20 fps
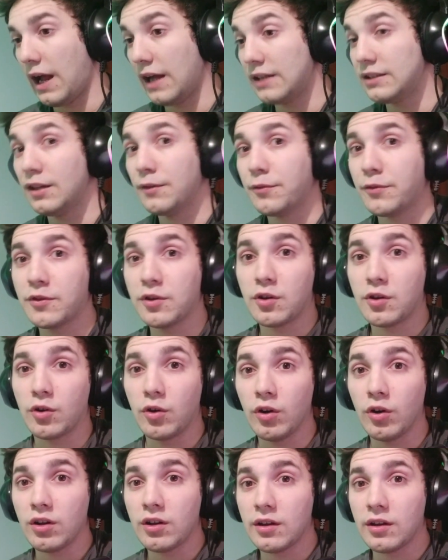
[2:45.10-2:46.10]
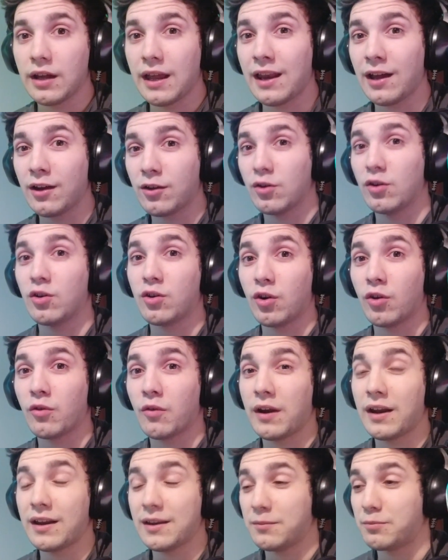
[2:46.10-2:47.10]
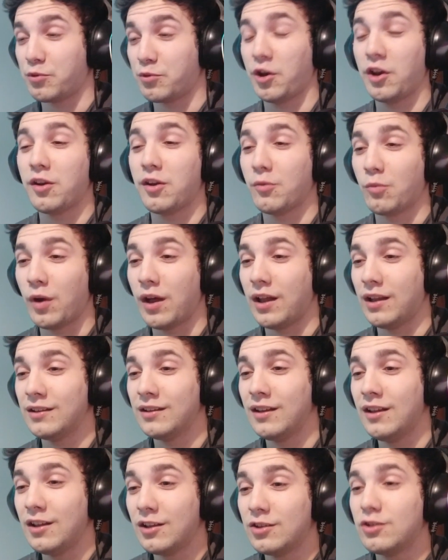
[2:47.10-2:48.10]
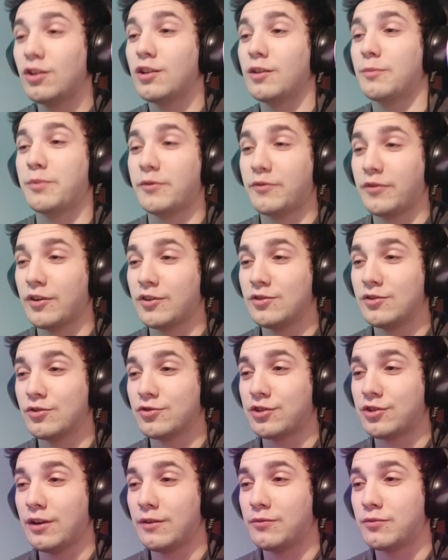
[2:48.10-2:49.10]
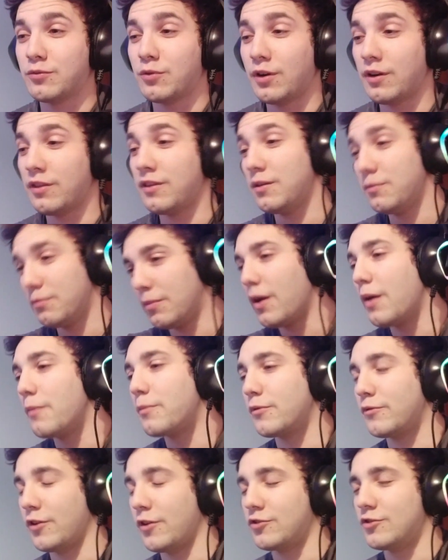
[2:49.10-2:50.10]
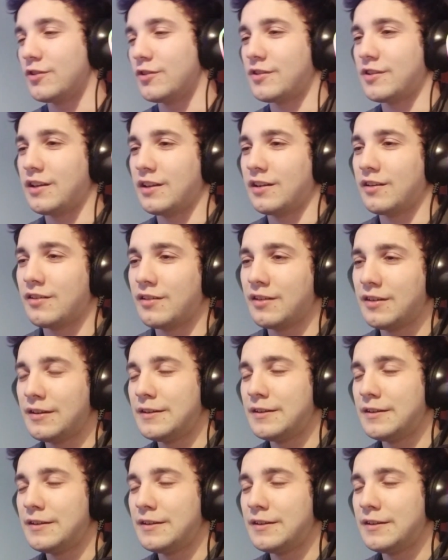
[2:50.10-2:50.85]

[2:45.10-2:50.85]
I love to cook and I cook already pretty well. Not a professional chef worthy, but a professional singer.